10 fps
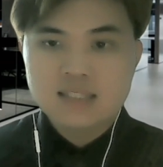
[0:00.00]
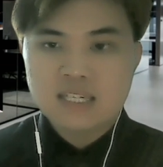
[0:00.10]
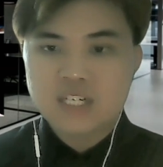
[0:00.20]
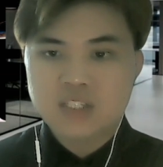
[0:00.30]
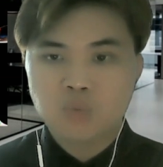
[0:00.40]

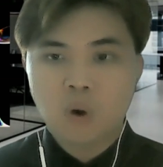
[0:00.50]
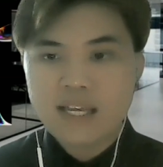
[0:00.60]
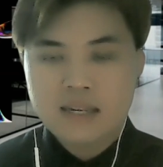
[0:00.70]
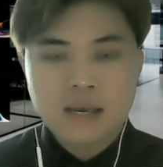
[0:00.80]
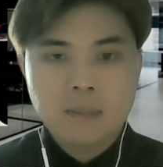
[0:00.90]
such as
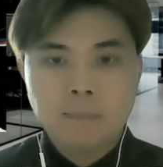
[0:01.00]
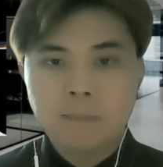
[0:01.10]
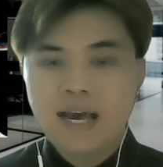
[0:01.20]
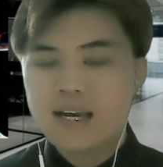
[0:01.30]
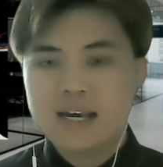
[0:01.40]
white,
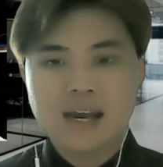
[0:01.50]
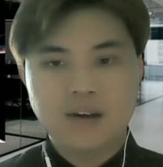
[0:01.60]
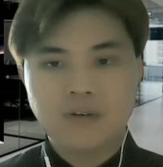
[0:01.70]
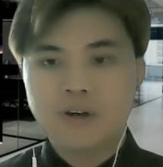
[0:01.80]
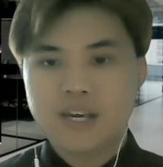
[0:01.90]
black, and
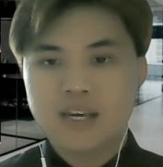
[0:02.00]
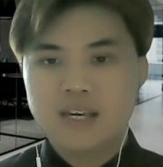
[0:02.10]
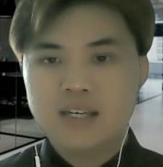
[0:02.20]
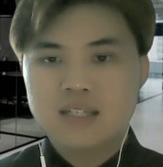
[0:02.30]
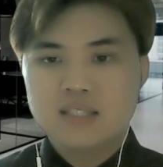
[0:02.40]
gray.
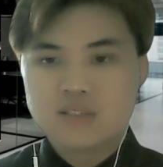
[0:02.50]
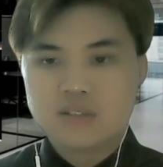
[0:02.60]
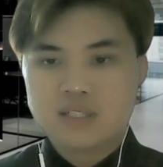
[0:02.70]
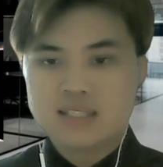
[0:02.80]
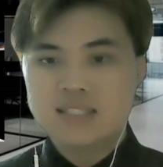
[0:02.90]
So
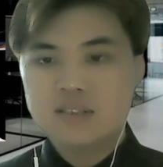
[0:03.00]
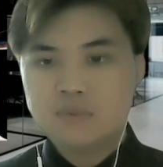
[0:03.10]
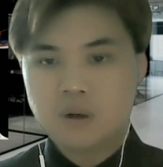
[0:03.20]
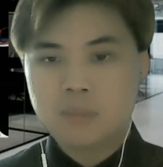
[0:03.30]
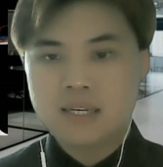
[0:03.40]
the system
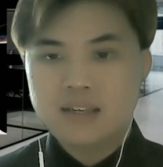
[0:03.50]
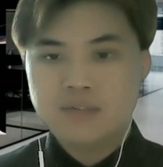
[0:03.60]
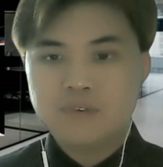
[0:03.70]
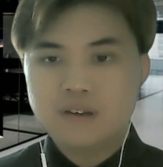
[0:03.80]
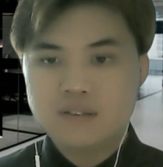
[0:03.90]
completely
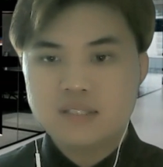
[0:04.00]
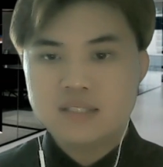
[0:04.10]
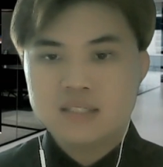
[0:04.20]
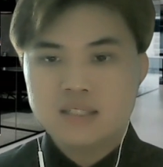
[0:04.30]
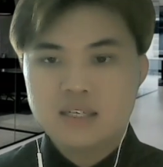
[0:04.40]
fails
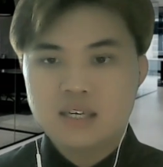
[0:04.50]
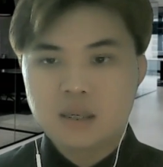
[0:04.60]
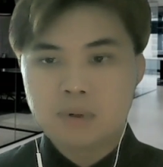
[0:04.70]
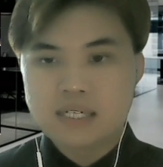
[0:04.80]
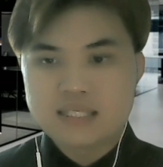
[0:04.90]
in the
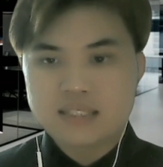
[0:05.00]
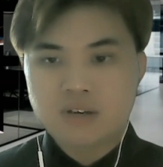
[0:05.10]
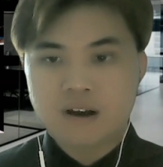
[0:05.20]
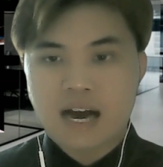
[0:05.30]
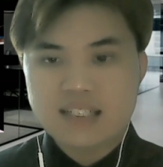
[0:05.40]
presence
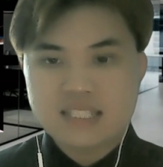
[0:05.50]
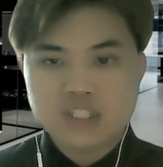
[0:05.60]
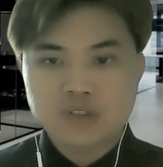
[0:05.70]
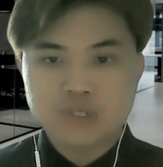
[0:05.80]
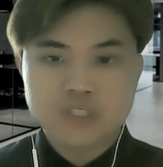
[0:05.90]
of high
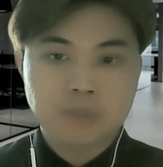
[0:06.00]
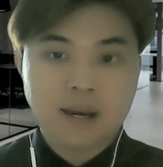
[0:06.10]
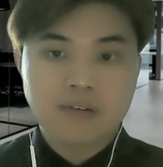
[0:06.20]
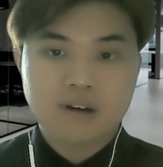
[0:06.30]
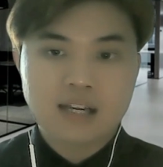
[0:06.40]
saturation
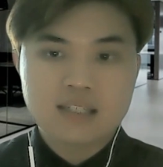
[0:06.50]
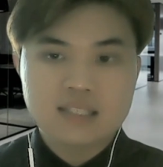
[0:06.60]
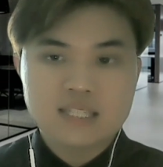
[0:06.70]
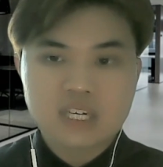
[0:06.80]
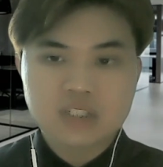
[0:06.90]
background colors
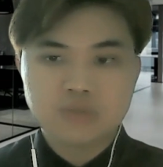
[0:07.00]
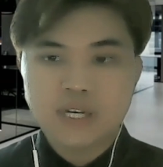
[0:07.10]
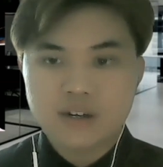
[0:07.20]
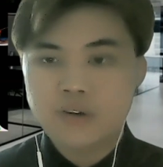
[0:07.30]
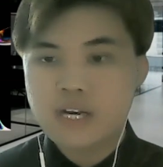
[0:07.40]
such as
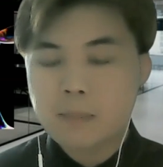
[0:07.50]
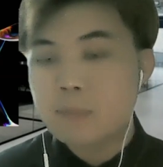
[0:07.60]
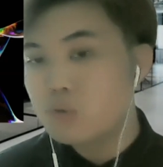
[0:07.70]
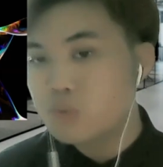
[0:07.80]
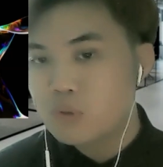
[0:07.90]
red, green, and blue.